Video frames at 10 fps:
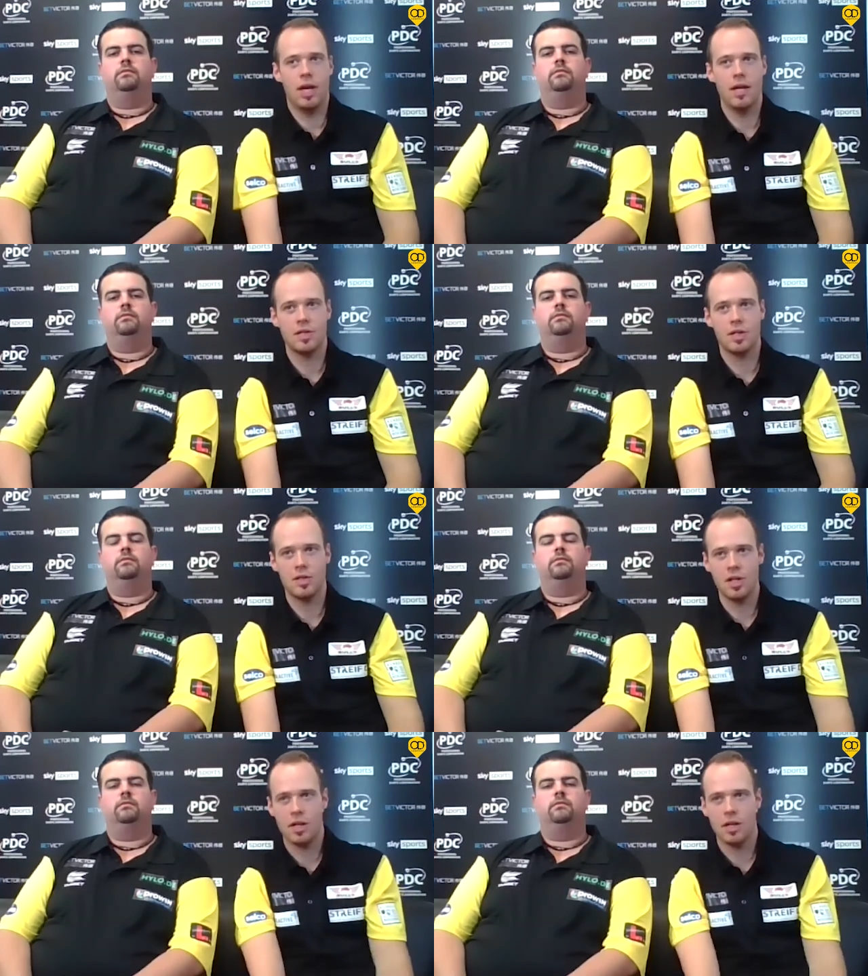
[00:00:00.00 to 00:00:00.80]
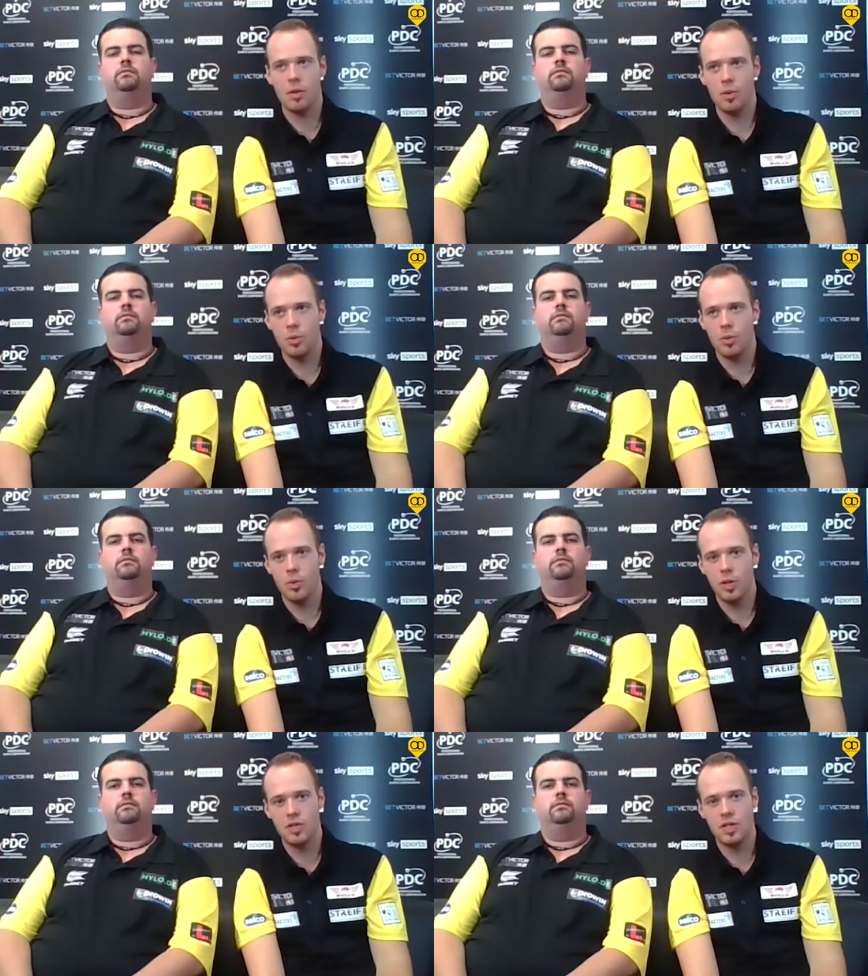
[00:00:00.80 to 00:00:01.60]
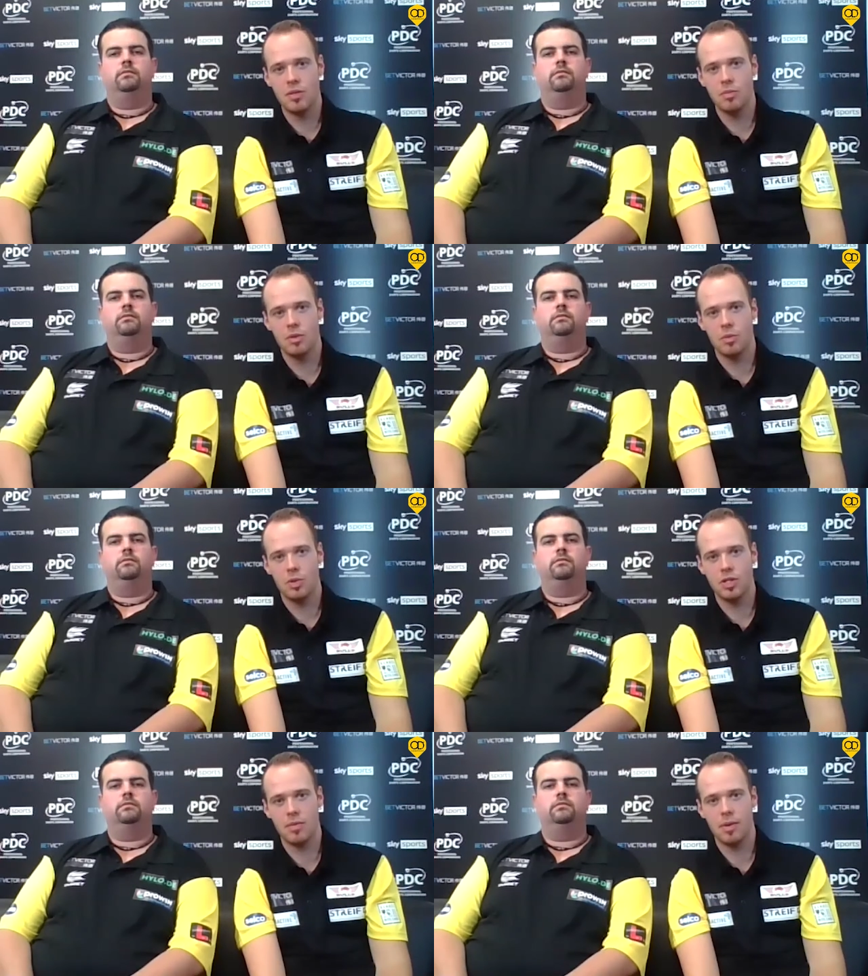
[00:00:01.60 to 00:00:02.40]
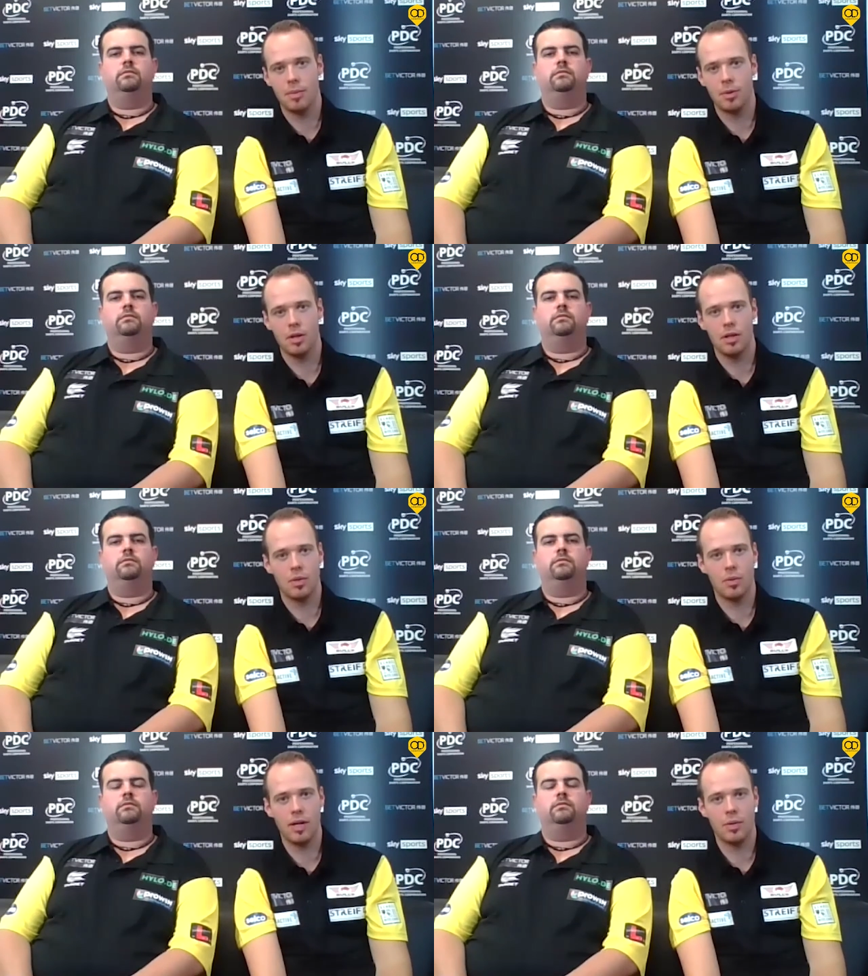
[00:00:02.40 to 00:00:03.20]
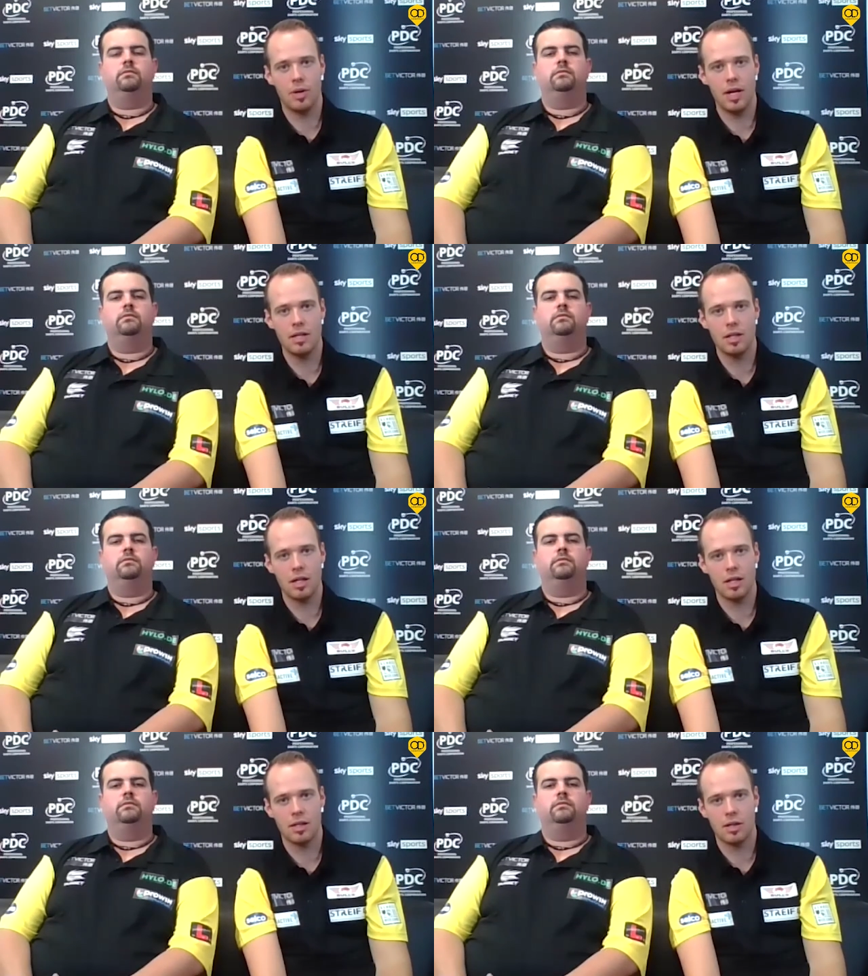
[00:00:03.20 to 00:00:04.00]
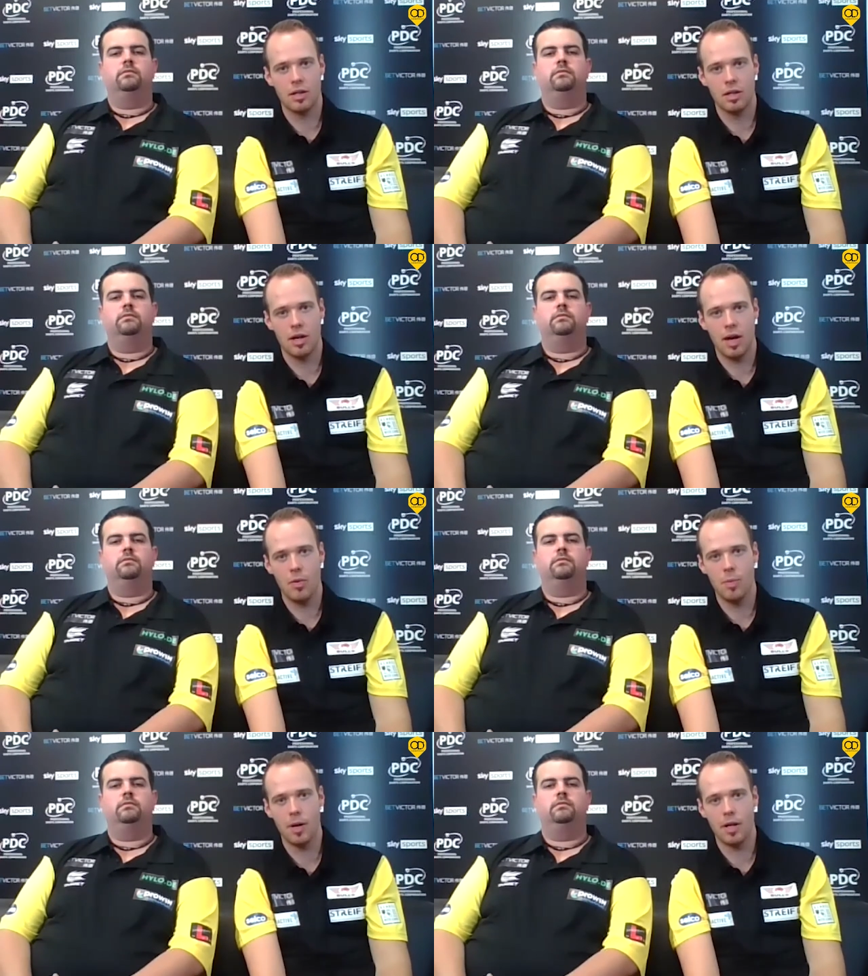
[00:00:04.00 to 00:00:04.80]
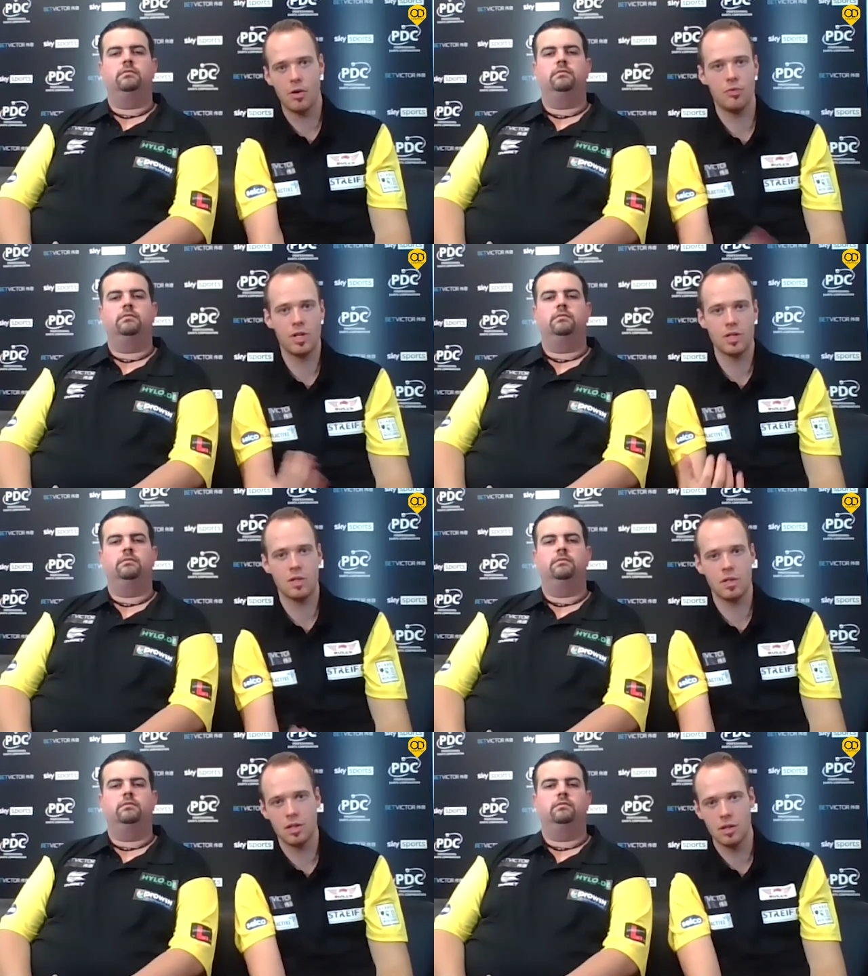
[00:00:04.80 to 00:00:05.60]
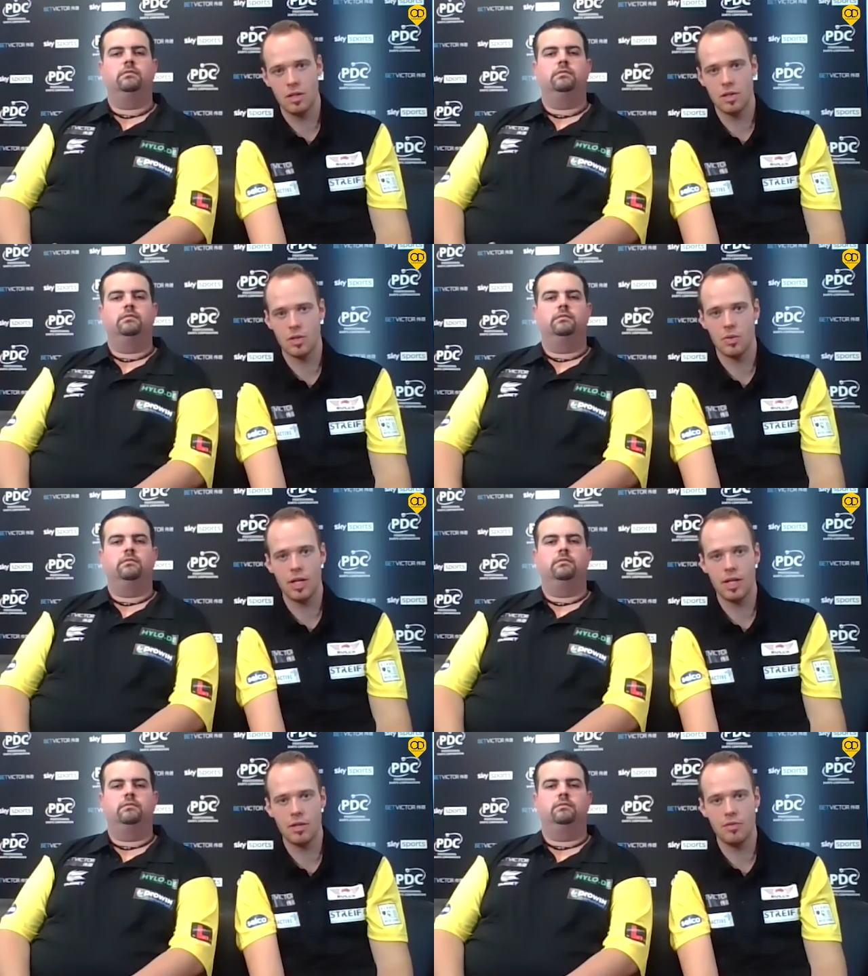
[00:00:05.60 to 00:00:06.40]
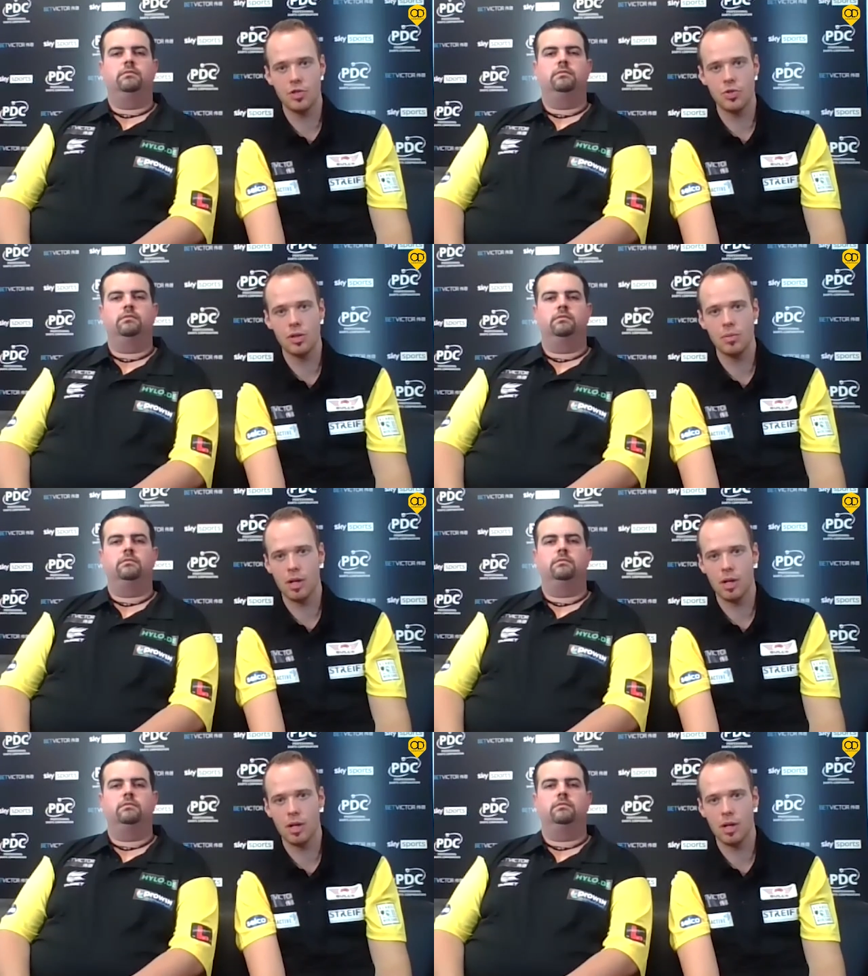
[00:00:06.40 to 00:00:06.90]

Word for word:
Speaker 1: Yes, I think uh, we team we team up uh, quite great, and uh, everybody of us is a is a great individual.